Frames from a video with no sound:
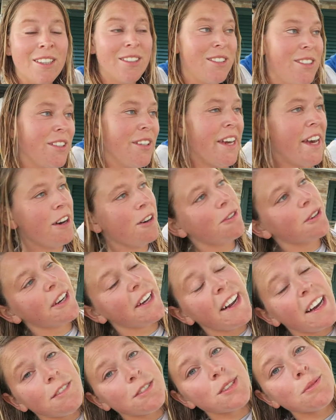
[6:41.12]
So yeah, we're
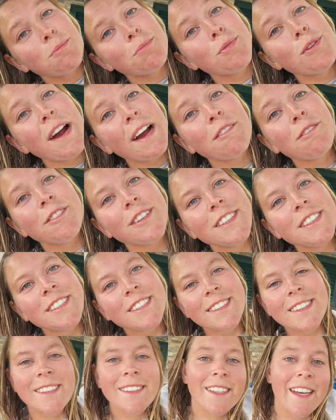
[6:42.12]
gonna have some
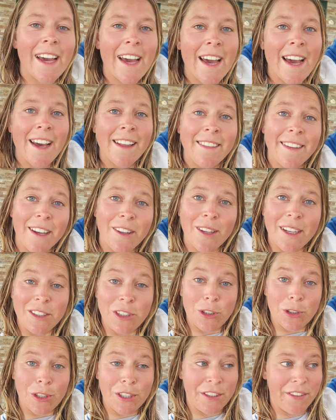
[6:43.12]
breakfast and then
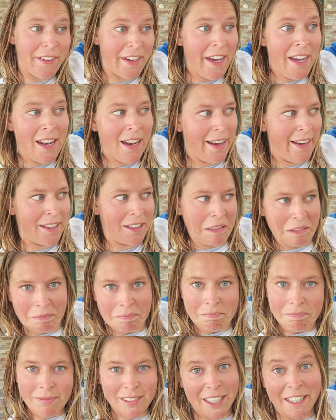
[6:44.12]
enjoy the day.
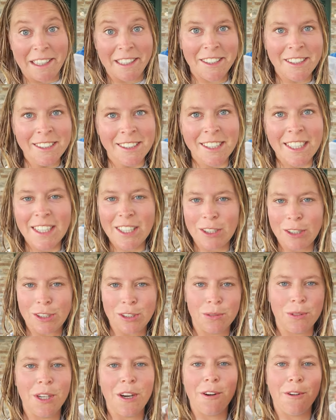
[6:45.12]
Like, take it easy
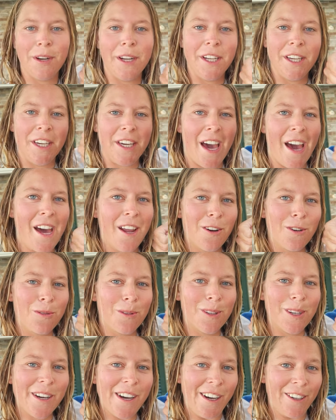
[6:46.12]
because we already had our
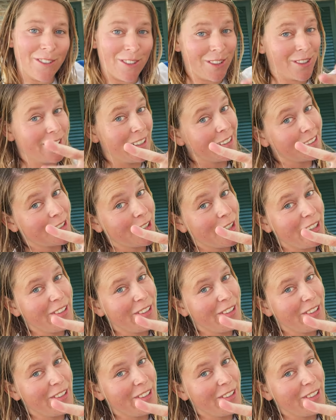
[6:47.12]
workout. So